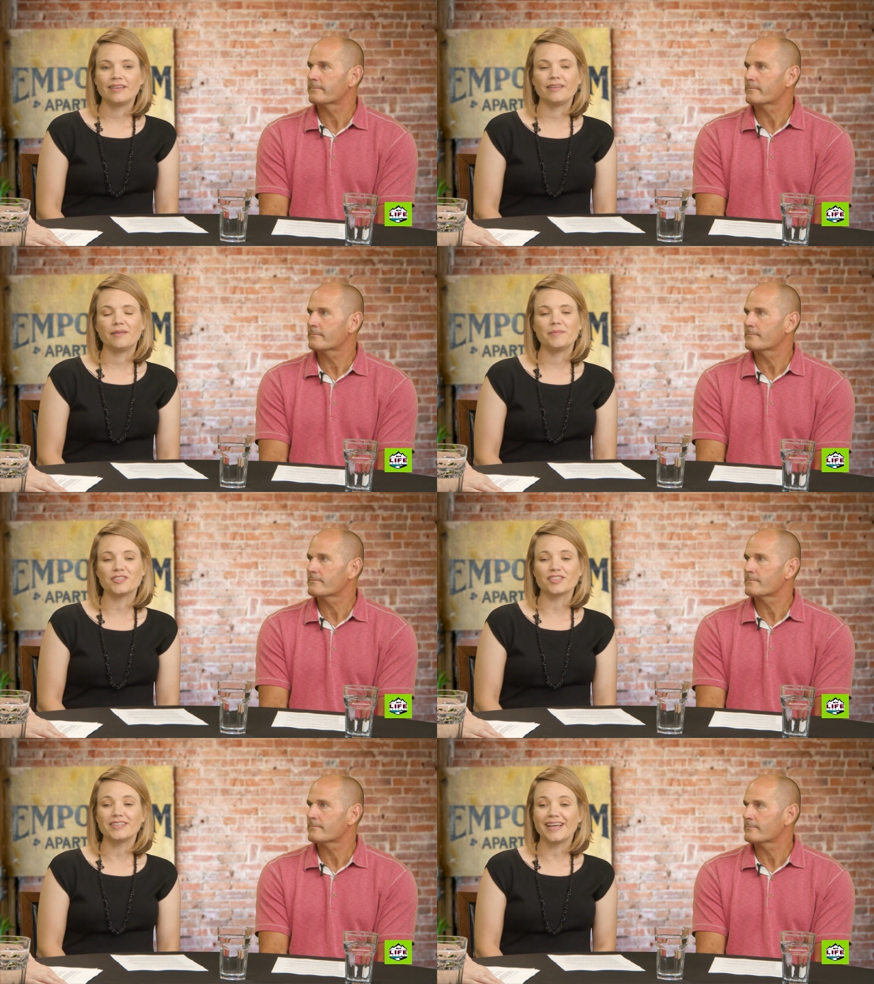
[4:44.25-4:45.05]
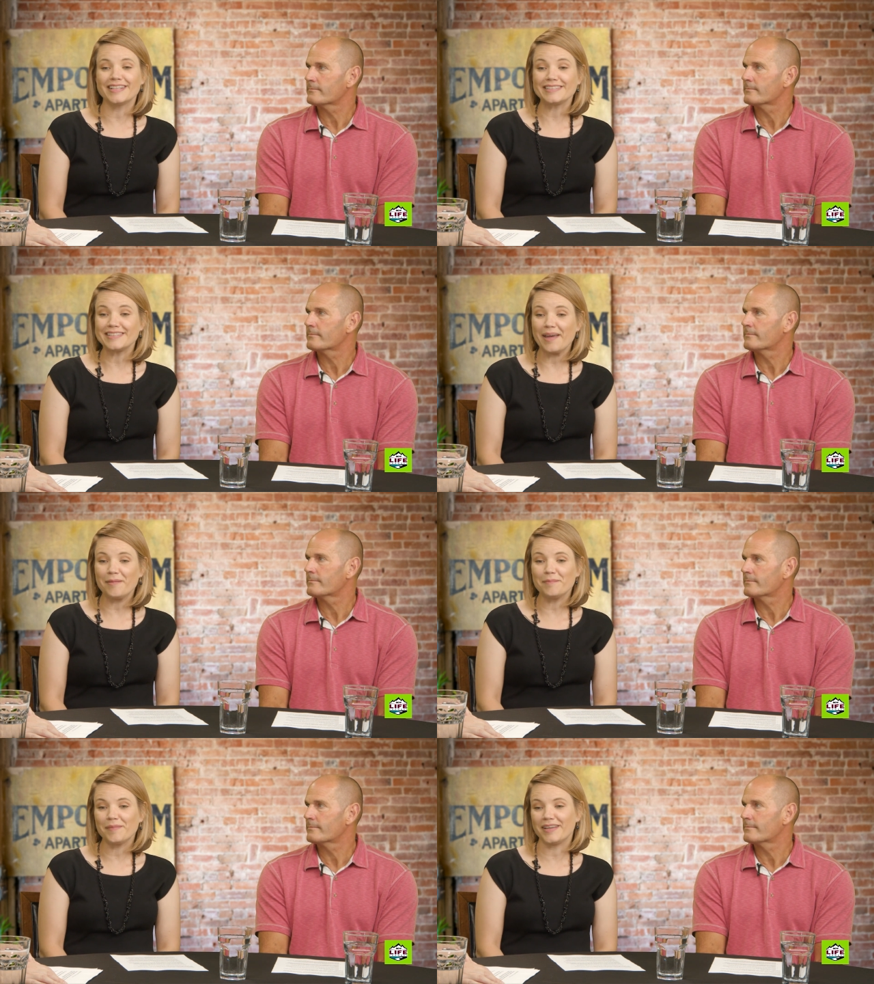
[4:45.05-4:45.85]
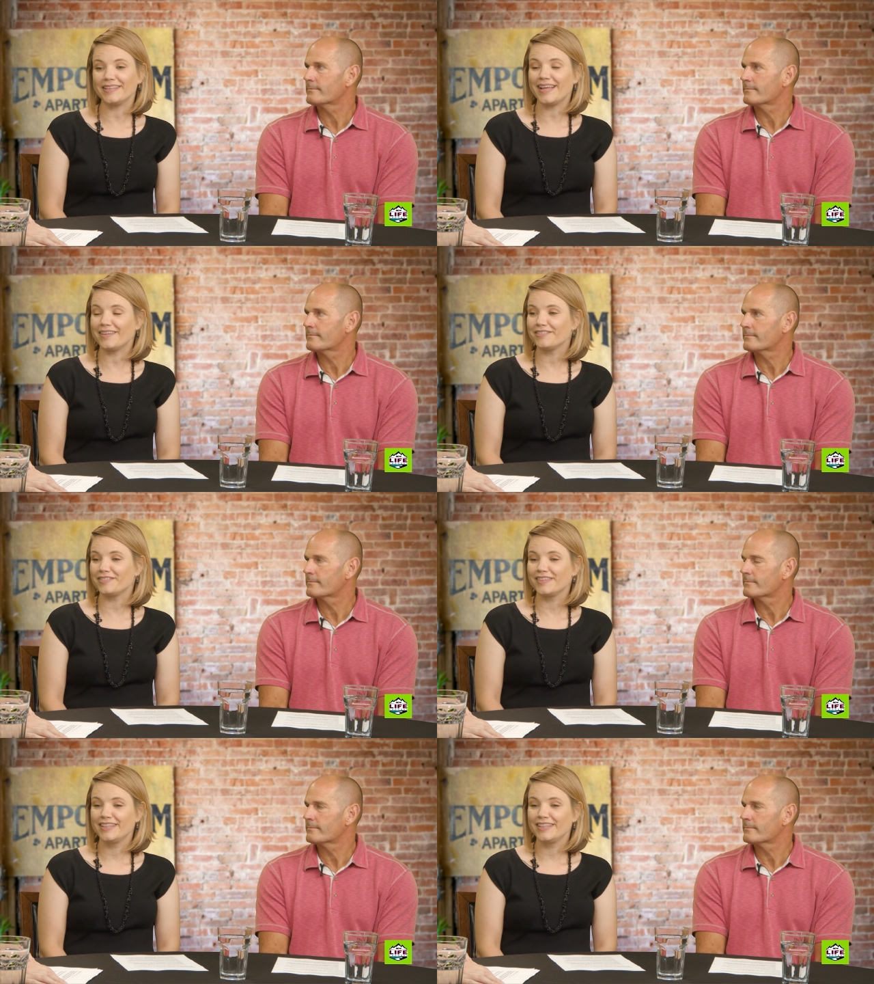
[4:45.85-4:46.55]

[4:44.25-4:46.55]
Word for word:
Speaker 1: Um, there's a lot of STEM, a lot of